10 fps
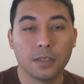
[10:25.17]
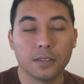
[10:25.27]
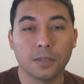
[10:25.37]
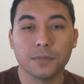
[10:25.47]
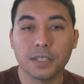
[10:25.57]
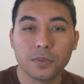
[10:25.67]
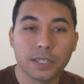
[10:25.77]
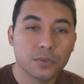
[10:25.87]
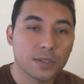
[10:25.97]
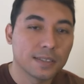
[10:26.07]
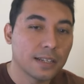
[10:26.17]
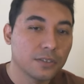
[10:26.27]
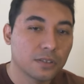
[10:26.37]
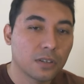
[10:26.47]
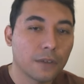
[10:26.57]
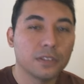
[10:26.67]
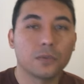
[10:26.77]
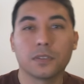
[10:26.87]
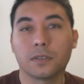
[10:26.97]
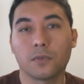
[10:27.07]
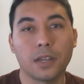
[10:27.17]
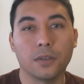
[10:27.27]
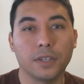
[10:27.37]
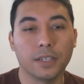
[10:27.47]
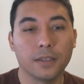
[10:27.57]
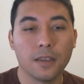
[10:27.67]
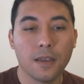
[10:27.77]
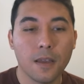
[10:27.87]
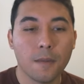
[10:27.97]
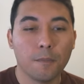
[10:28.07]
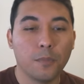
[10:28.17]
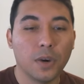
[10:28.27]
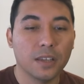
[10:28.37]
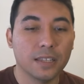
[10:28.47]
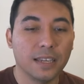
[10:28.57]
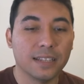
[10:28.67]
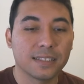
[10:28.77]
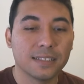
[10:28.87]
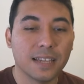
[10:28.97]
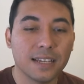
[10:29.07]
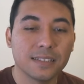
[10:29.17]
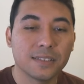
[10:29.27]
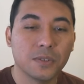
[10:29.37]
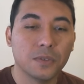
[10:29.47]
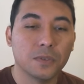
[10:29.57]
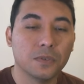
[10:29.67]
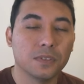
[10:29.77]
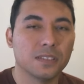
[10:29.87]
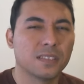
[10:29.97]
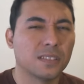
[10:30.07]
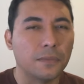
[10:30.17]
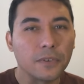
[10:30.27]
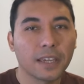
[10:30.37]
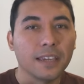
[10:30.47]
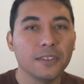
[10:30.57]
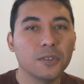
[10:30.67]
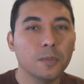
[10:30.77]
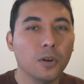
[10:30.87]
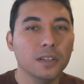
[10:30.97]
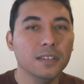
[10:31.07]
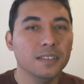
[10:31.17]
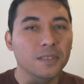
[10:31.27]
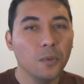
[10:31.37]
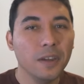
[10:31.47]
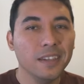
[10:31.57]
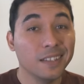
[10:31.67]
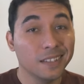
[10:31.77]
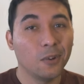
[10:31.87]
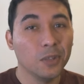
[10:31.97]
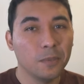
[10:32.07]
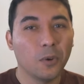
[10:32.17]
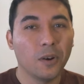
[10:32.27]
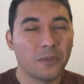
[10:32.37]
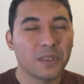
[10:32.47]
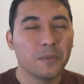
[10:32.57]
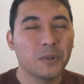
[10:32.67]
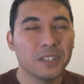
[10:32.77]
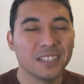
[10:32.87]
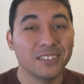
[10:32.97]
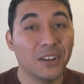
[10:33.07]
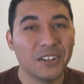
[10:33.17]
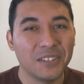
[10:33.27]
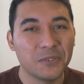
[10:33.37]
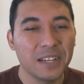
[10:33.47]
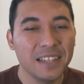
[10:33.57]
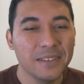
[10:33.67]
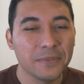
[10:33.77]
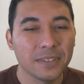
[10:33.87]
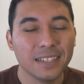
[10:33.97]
Sometimes we get too excited just grabbing the rook right away. But it's nice to suffocate your opponent in a way over the board, not in real life,